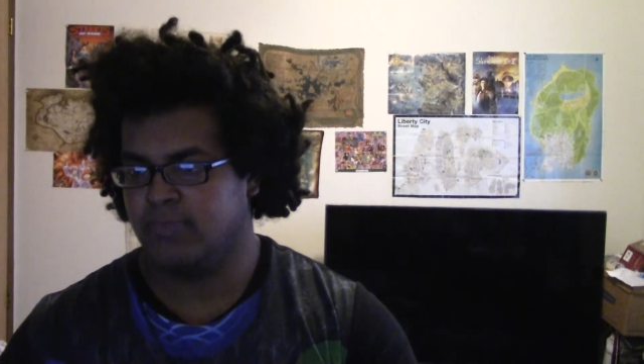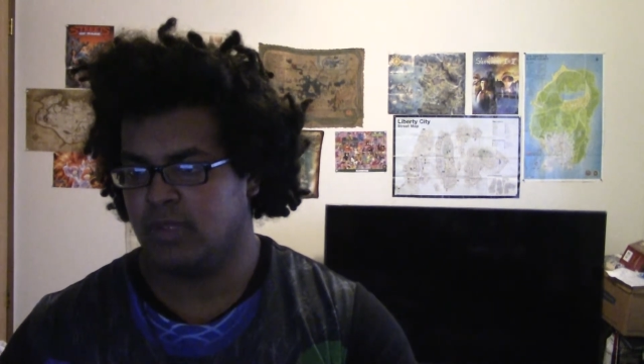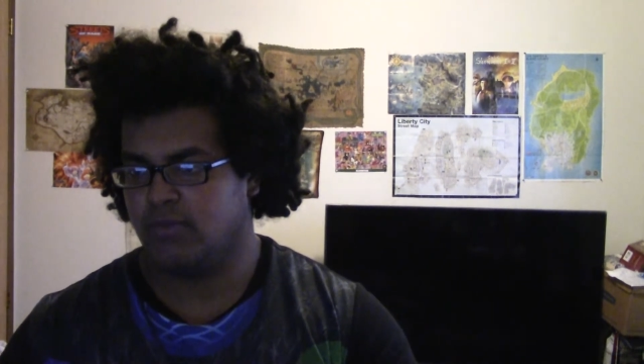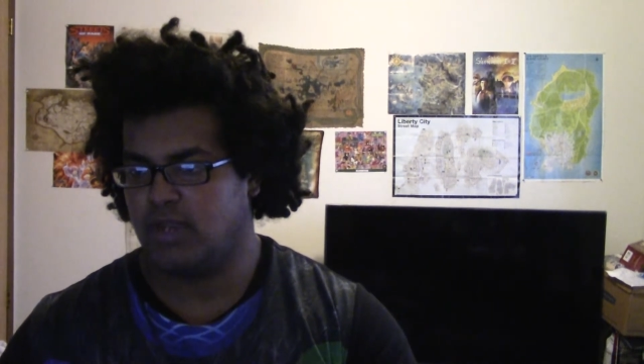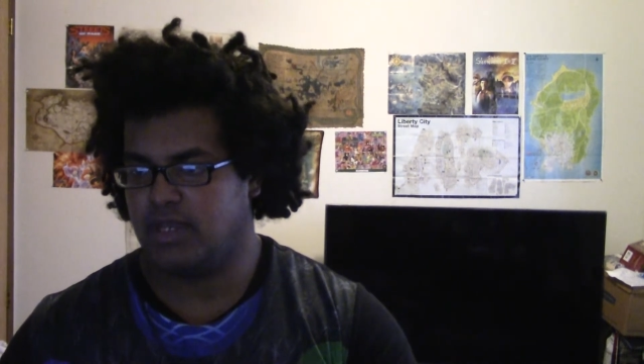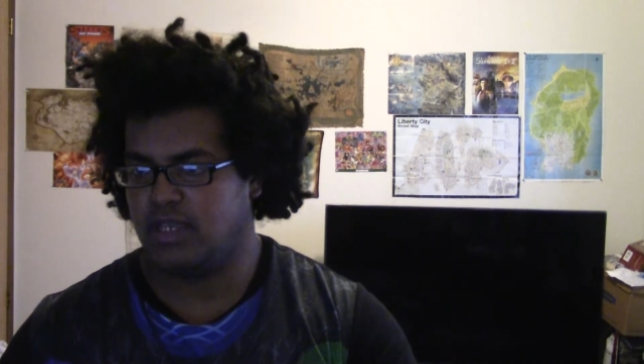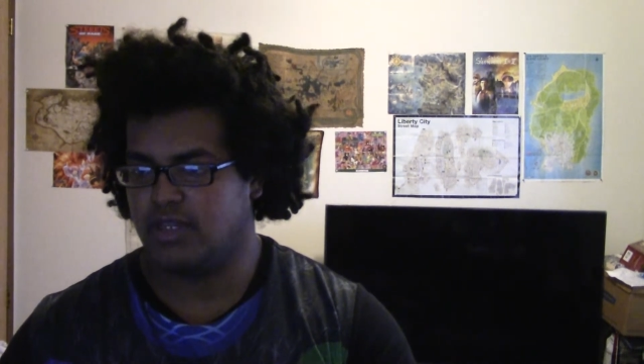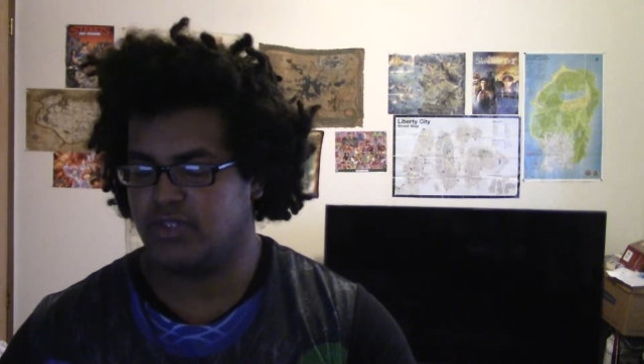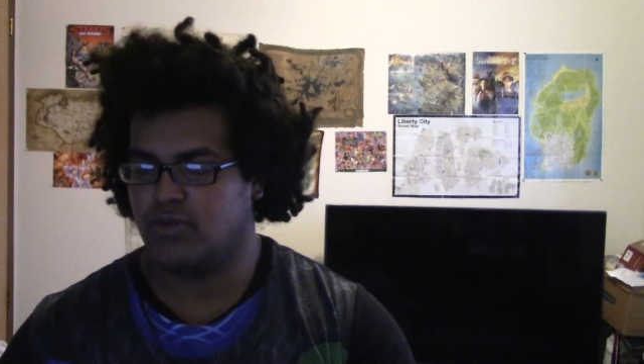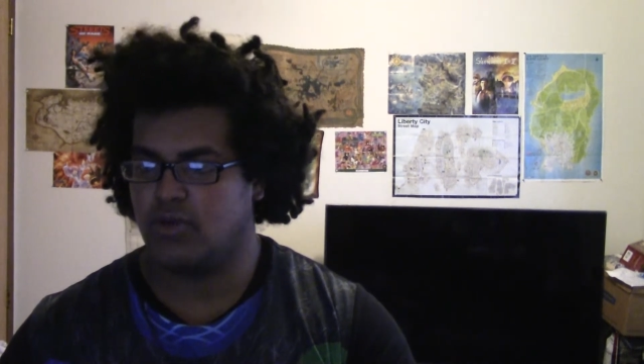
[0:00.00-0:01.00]
Radiata
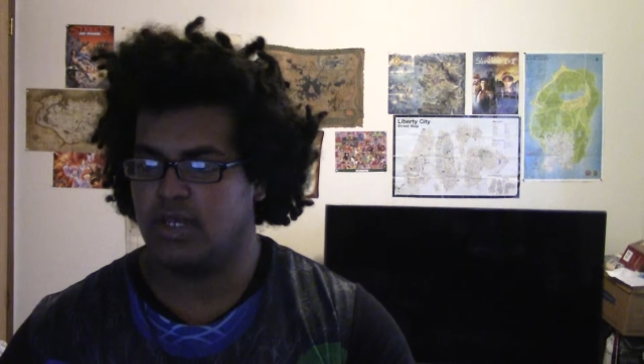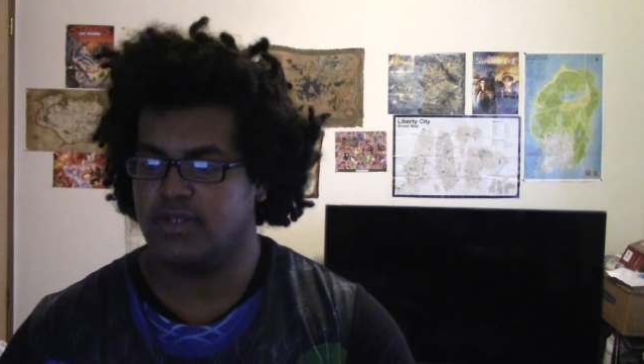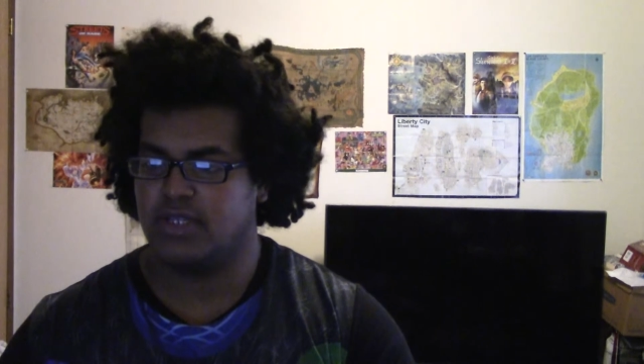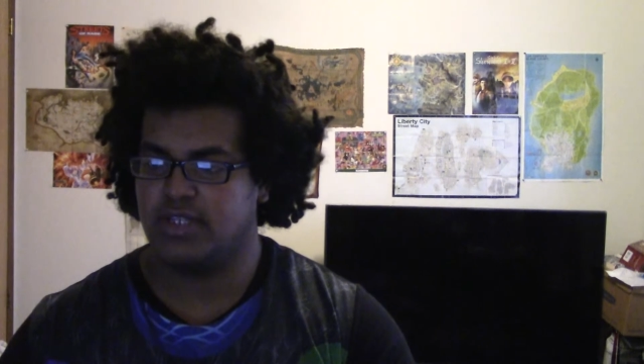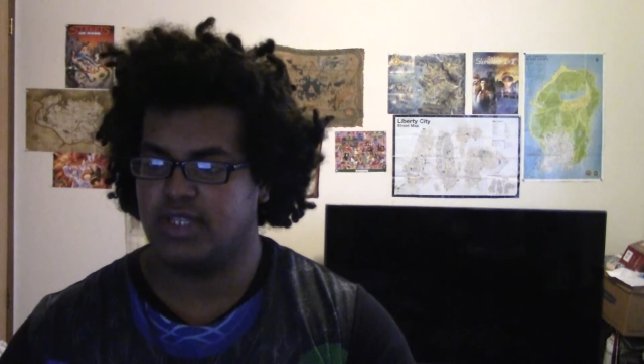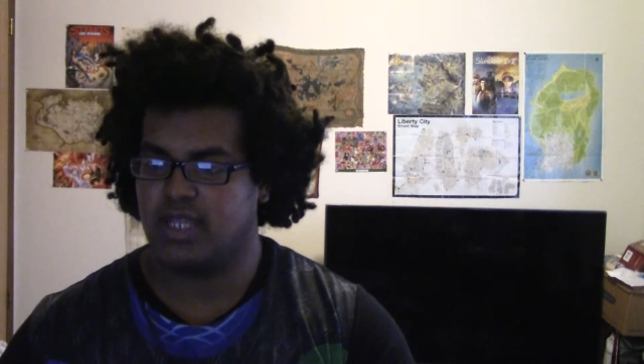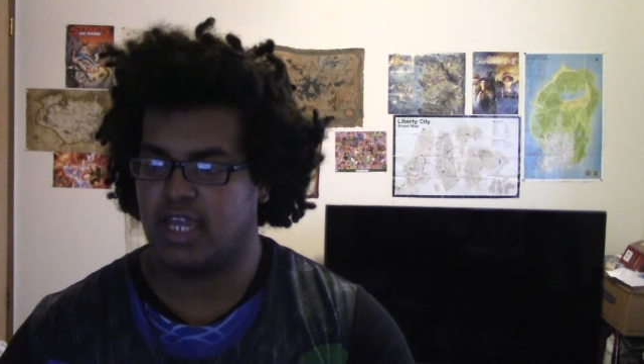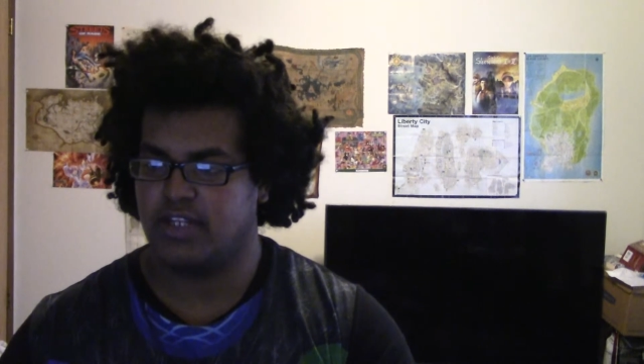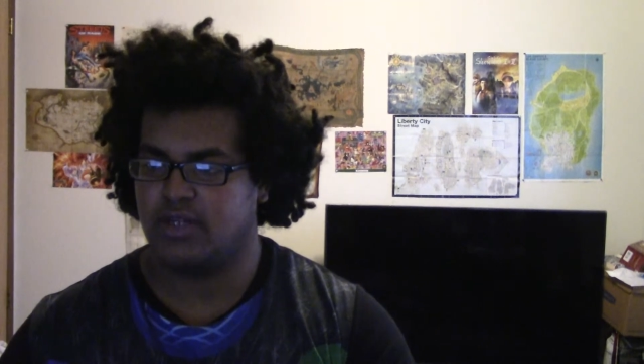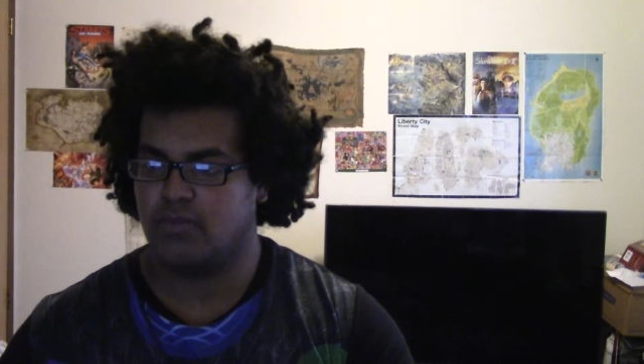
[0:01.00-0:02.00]
Stories is an
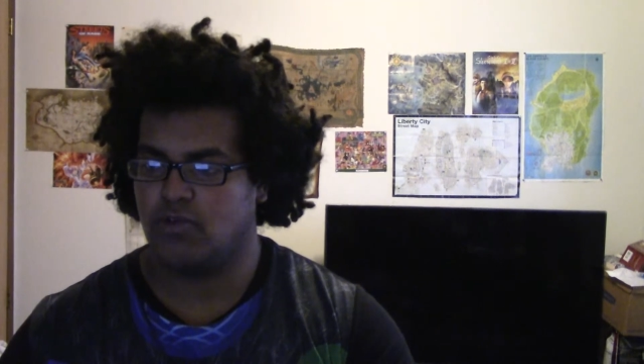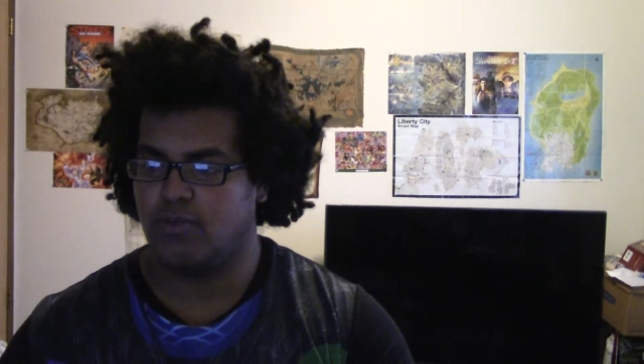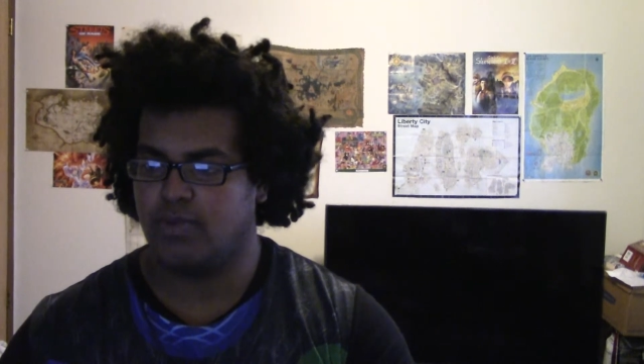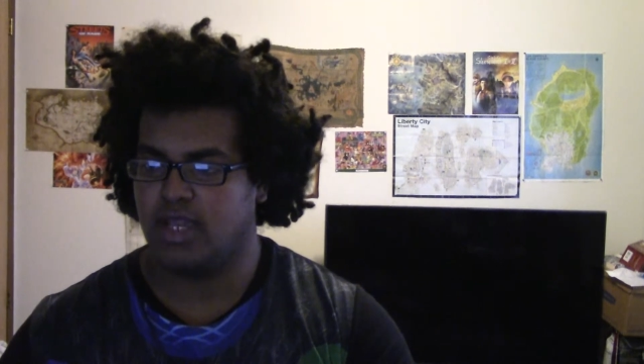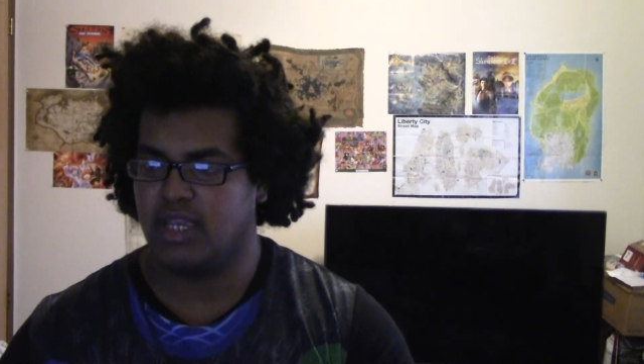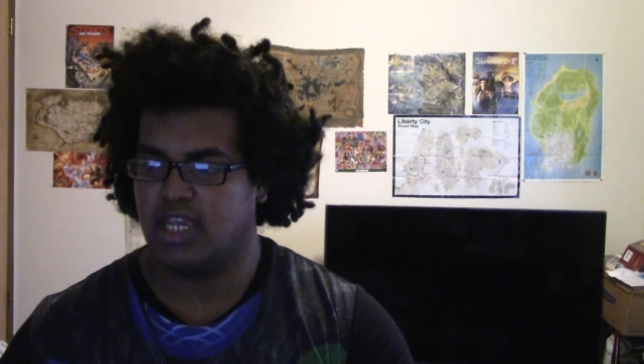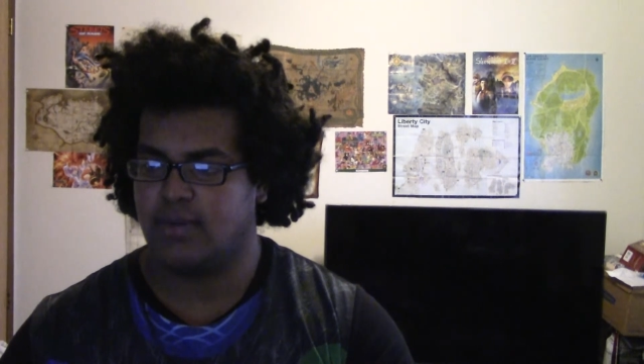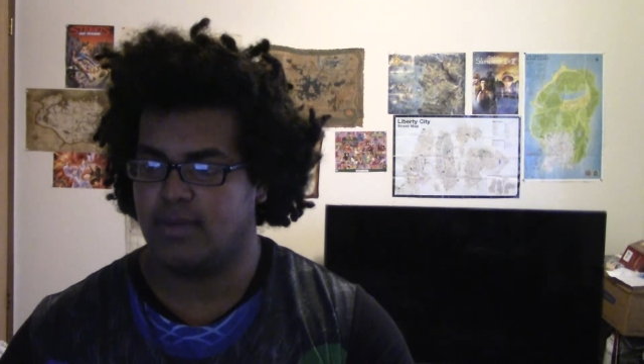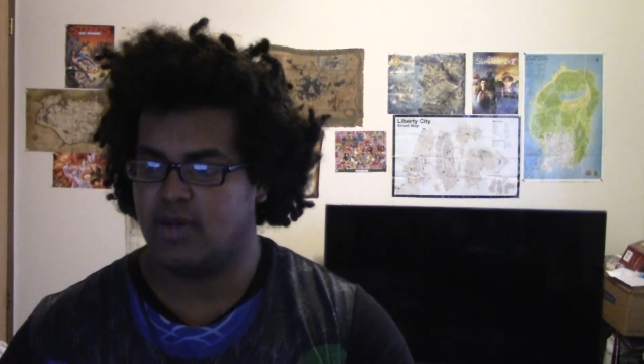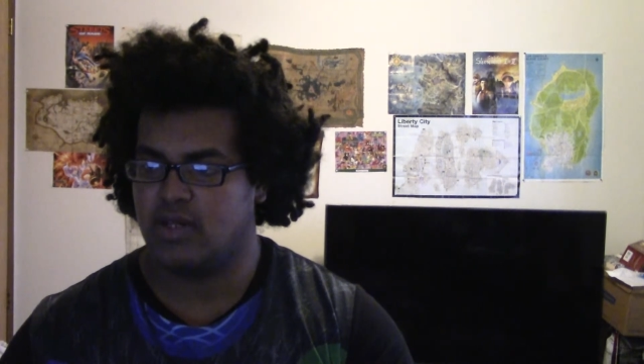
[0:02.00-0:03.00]
action role-playing
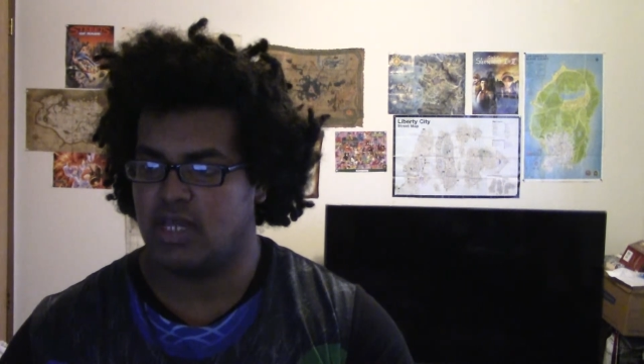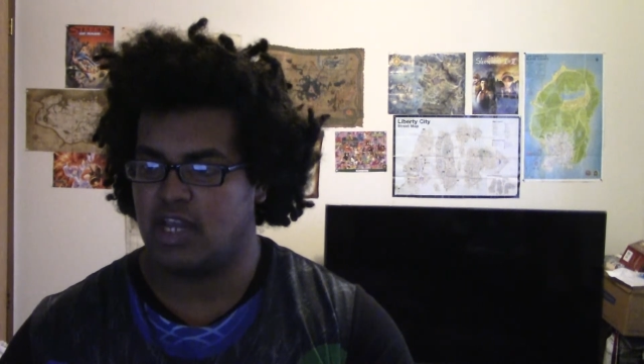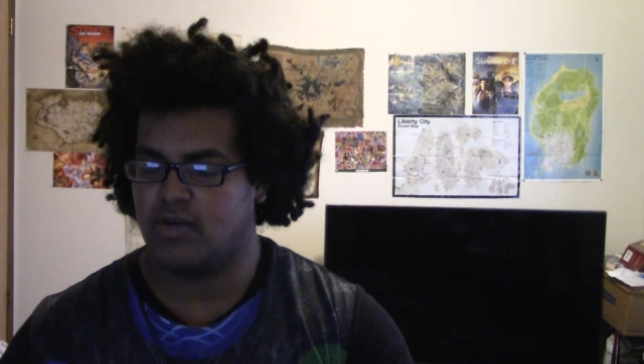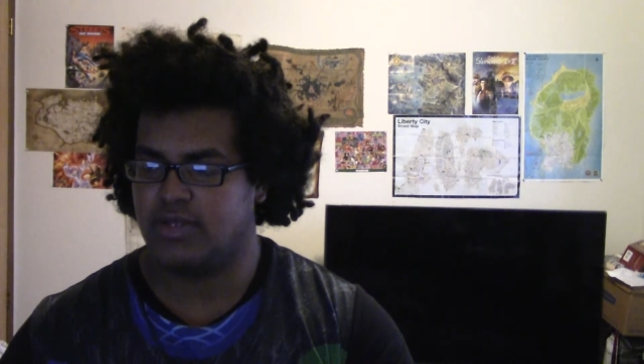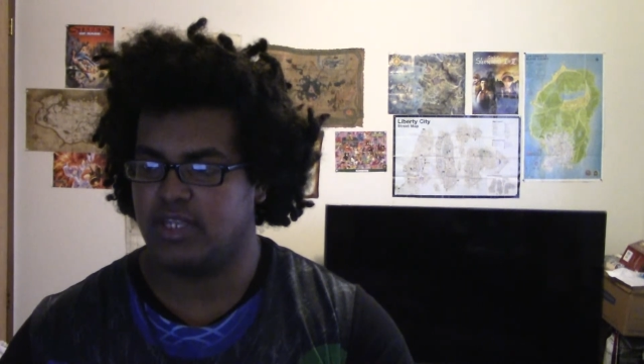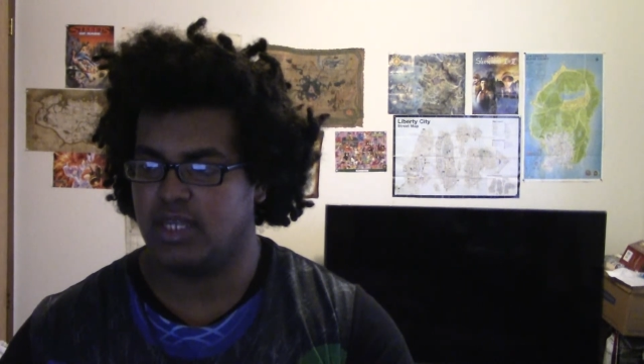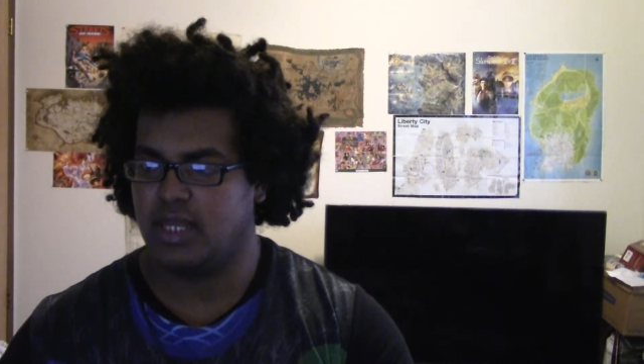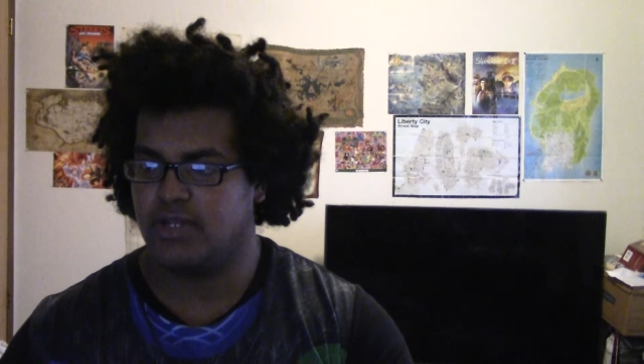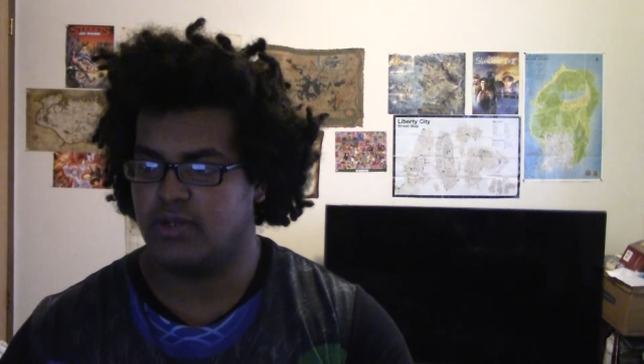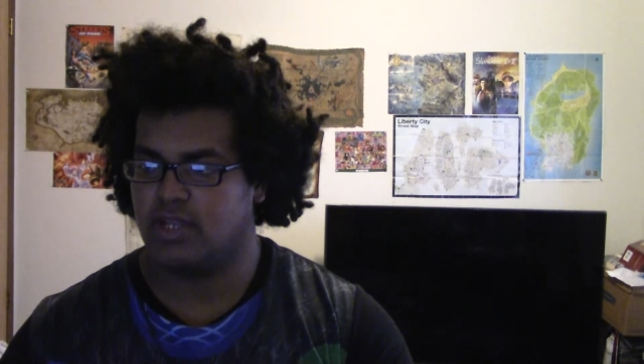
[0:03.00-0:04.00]
game about how a
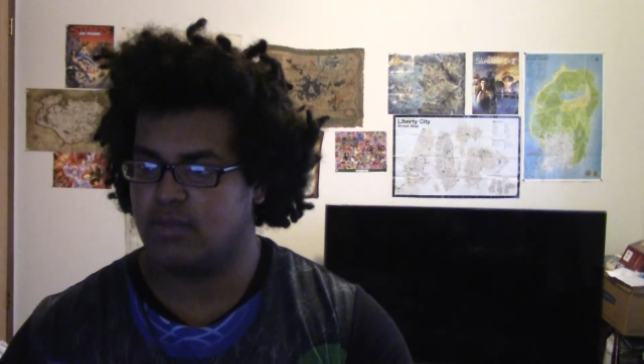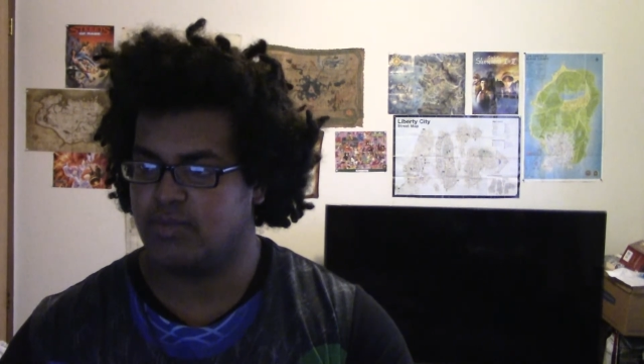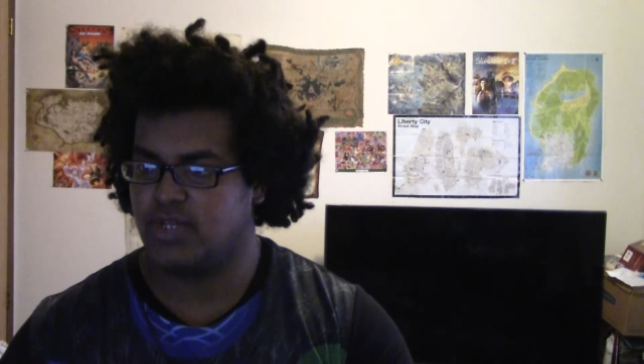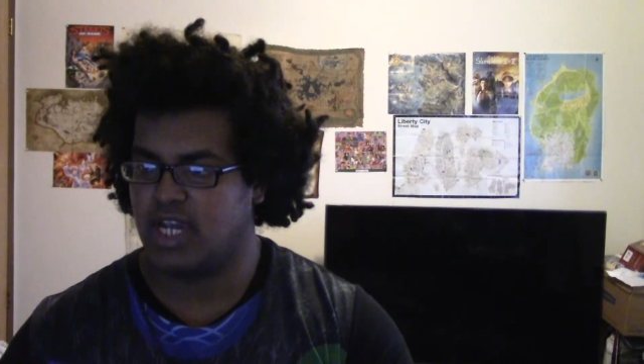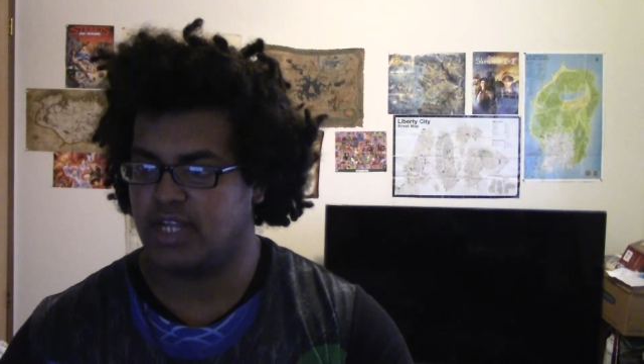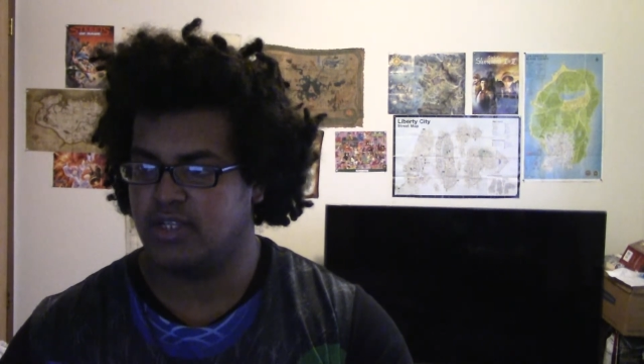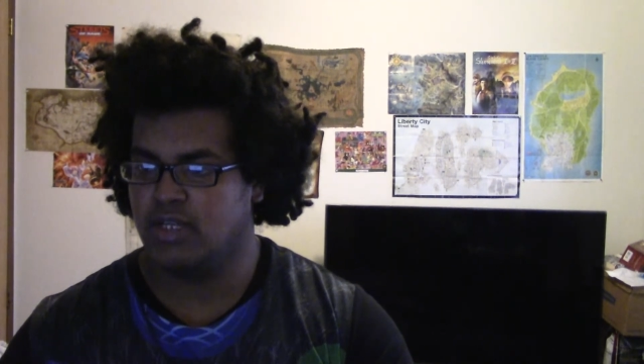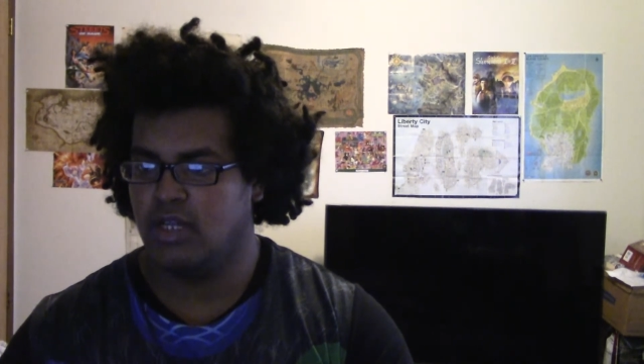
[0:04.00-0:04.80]
teenager named Jack